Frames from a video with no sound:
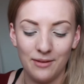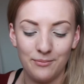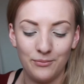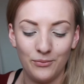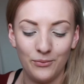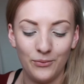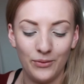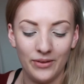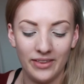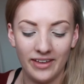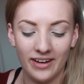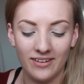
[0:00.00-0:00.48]

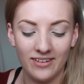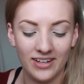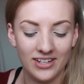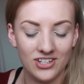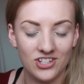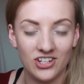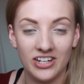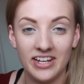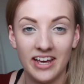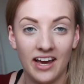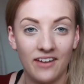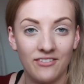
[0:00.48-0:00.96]
without
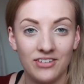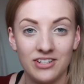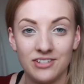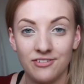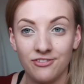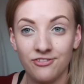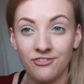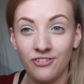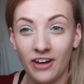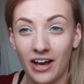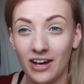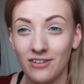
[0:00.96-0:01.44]
actually having to
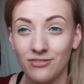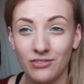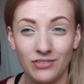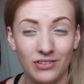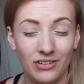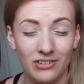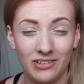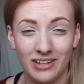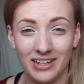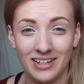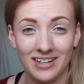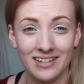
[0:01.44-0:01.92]
faff with
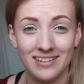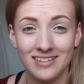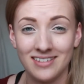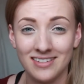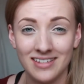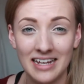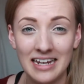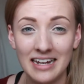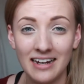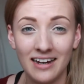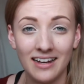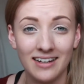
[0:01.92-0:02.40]
all that
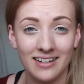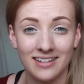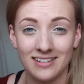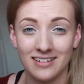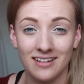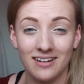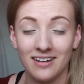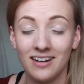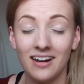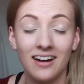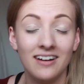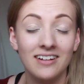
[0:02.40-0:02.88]
concealer, because
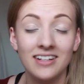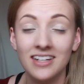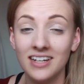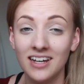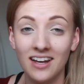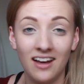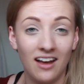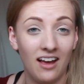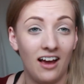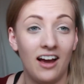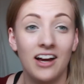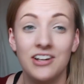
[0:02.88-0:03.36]

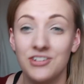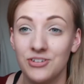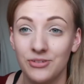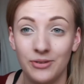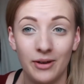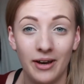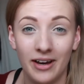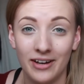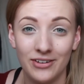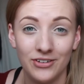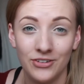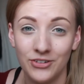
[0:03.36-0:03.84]
I don't know
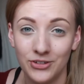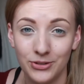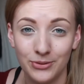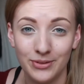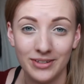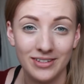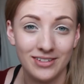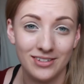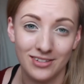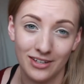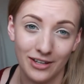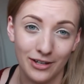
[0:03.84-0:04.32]
how to do
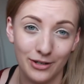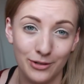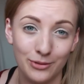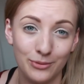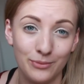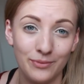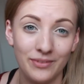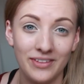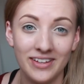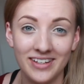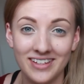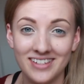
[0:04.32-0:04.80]
it. So
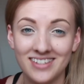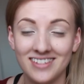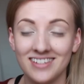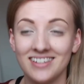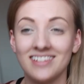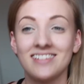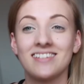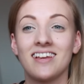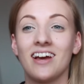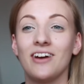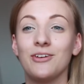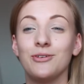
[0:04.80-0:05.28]
this
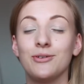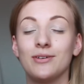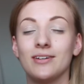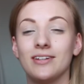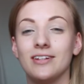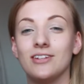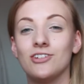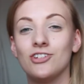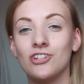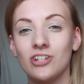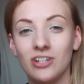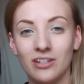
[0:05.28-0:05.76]
is how you can
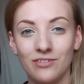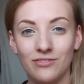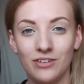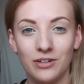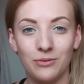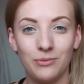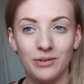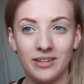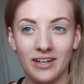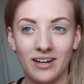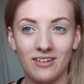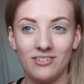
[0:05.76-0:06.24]
achieve it
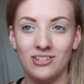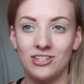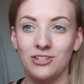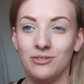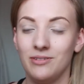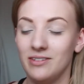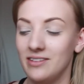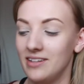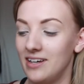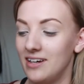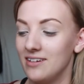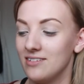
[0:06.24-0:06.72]
without
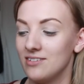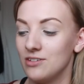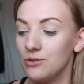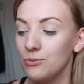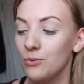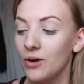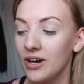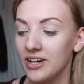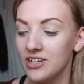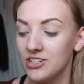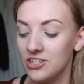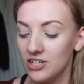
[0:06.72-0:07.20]
doing that. So
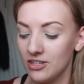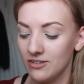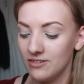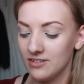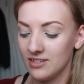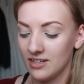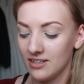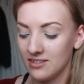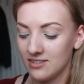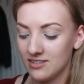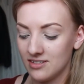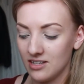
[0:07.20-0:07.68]
what I do is
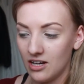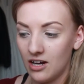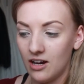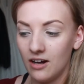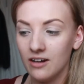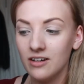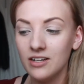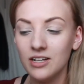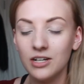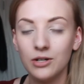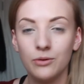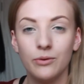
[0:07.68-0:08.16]
I start
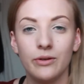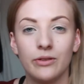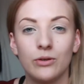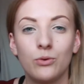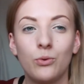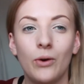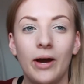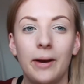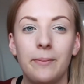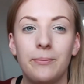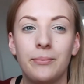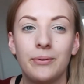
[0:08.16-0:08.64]
with
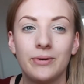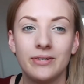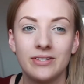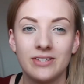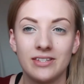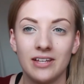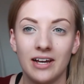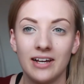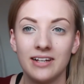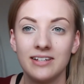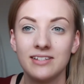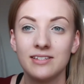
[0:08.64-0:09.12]
quite a
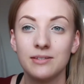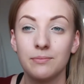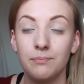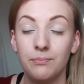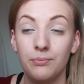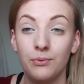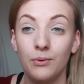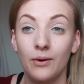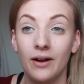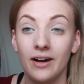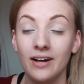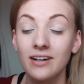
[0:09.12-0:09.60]
precise
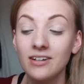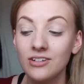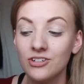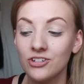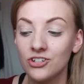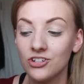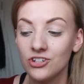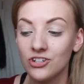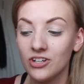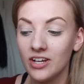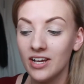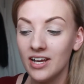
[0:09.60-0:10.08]

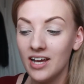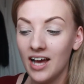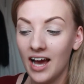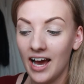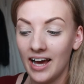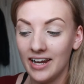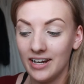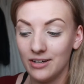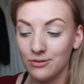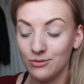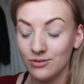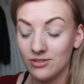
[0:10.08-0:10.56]
brush,
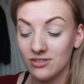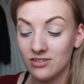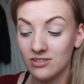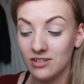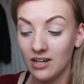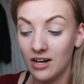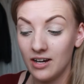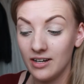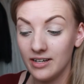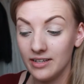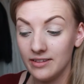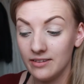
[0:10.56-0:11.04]
and I will
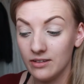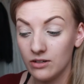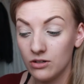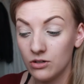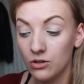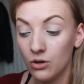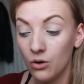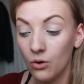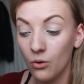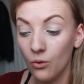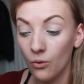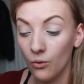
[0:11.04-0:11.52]
start in the
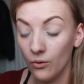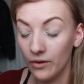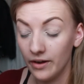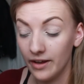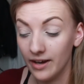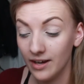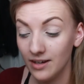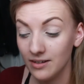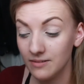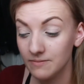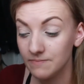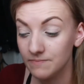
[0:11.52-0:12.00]

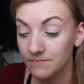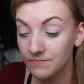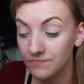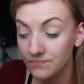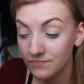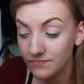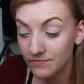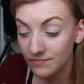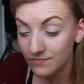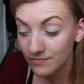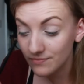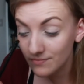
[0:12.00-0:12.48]
corner
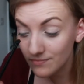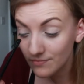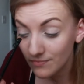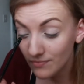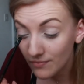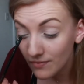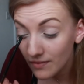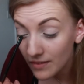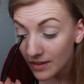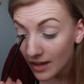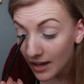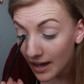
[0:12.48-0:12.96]

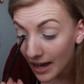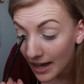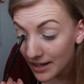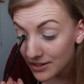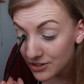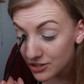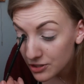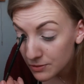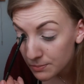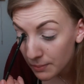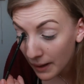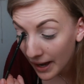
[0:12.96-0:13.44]
and
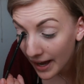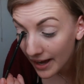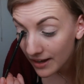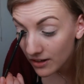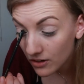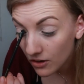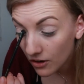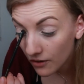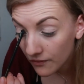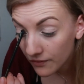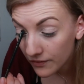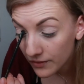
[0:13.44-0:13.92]
just
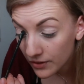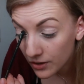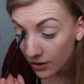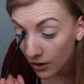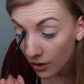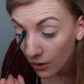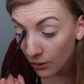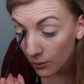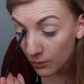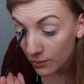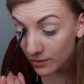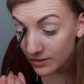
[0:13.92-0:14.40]
pack on the
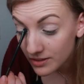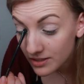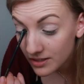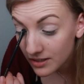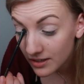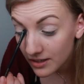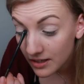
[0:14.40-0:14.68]
gold.